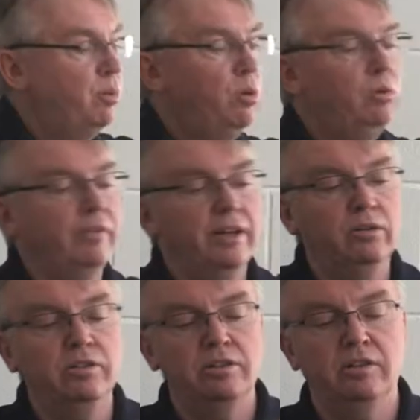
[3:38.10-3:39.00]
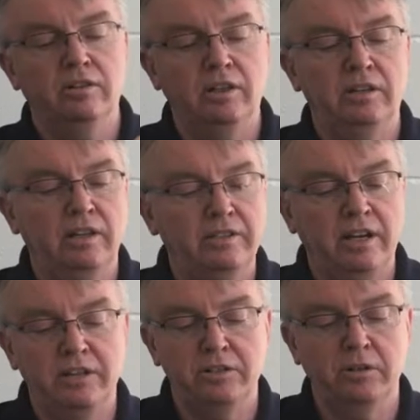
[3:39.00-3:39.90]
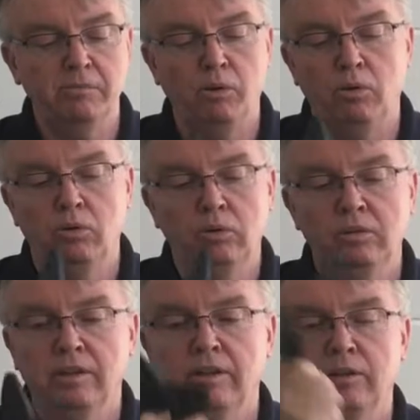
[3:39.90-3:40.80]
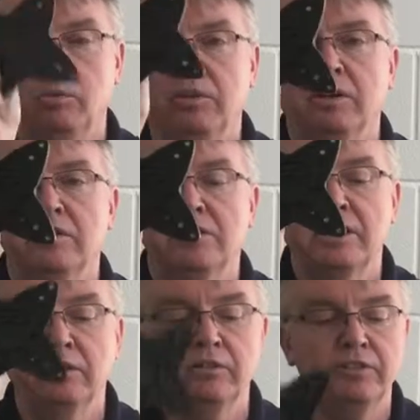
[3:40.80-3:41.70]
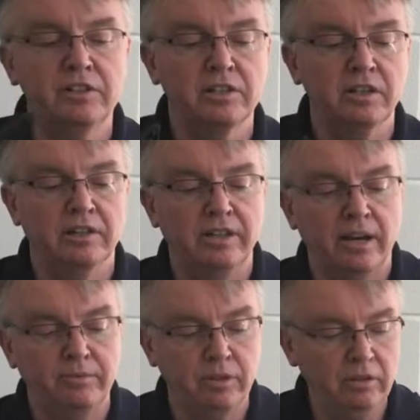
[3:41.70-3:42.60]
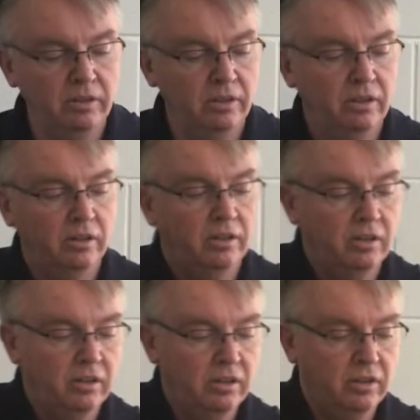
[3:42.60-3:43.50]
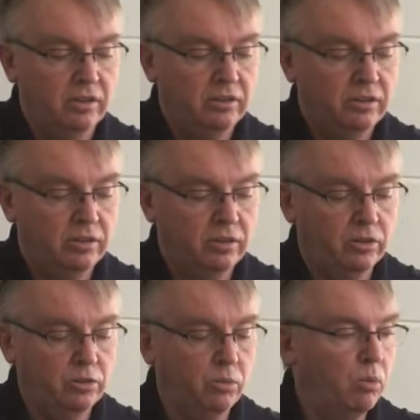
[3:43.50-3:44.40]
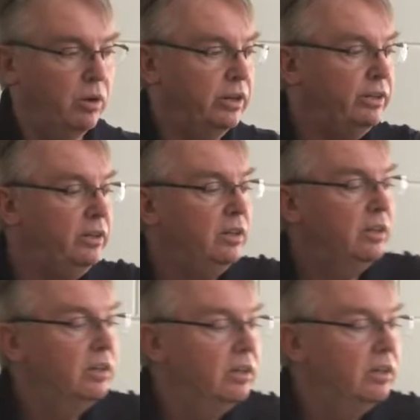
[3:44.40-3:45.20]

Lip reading: pole mounts that attach to the pole, and with a standard VESA adapter. There's 1.